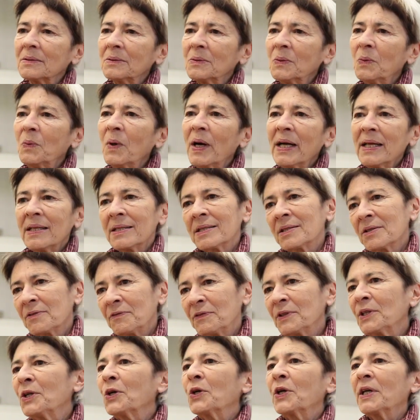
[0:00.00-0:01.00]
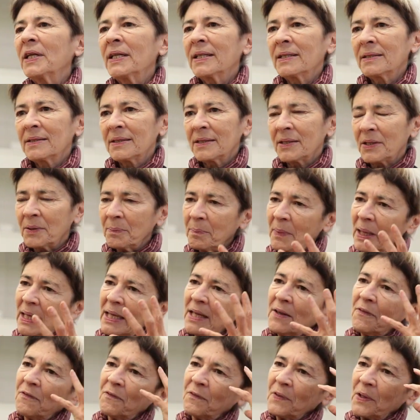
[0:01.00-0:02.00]
ways of looking. There are
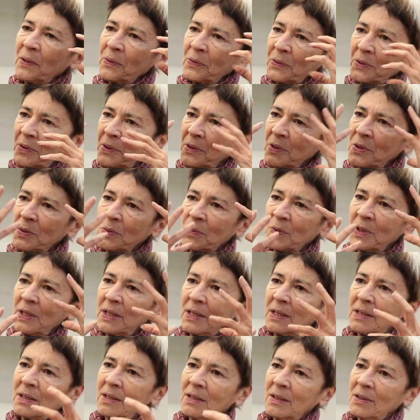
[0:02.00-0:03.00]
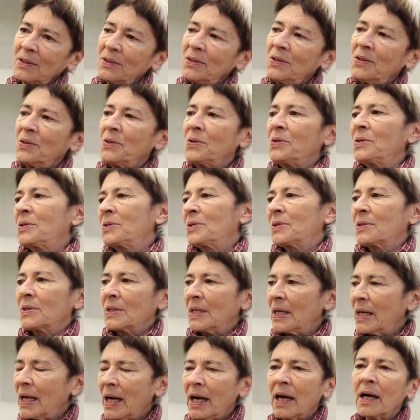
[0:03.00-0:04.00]
many filters we use.
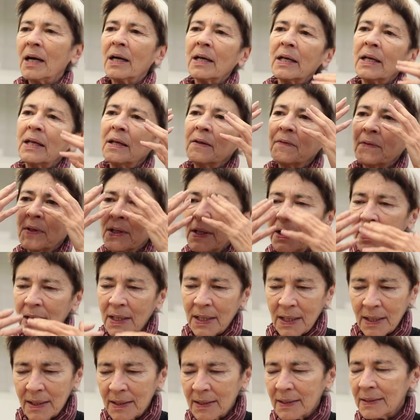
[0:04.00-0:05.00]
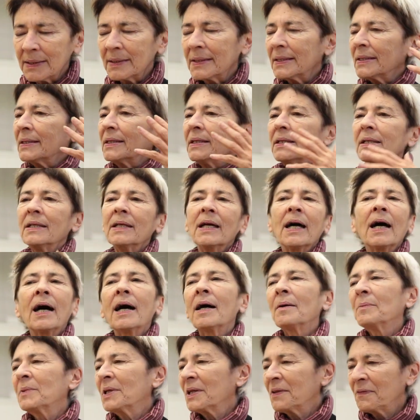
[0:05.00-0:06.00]
Even, yeah,
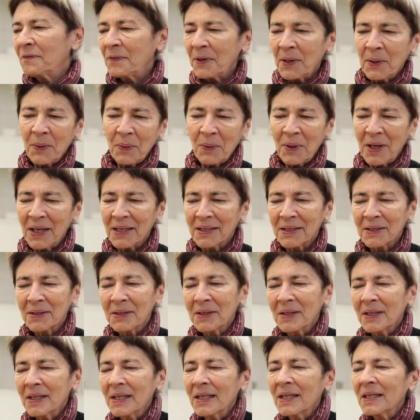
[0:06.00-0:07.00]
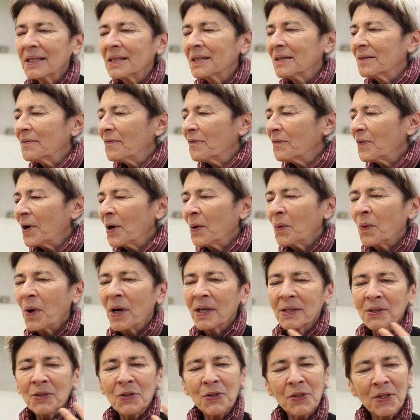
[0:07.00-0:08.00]
I mean, if I
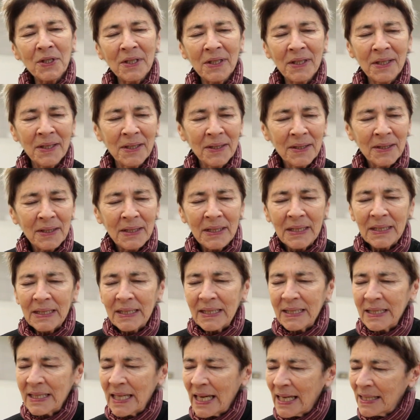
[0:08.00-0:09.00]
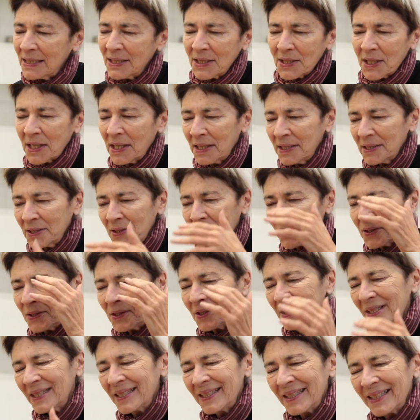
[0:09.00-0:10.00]
watched a dance
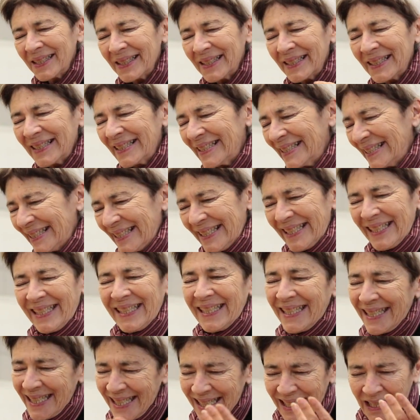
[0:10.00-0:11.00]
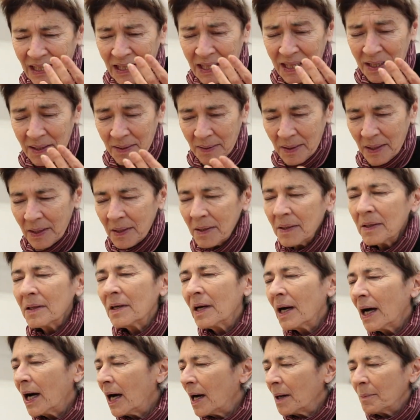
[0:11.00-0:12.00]
concert, this is silly,
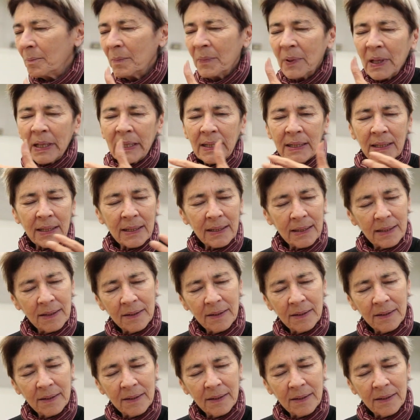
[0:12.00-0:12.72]
but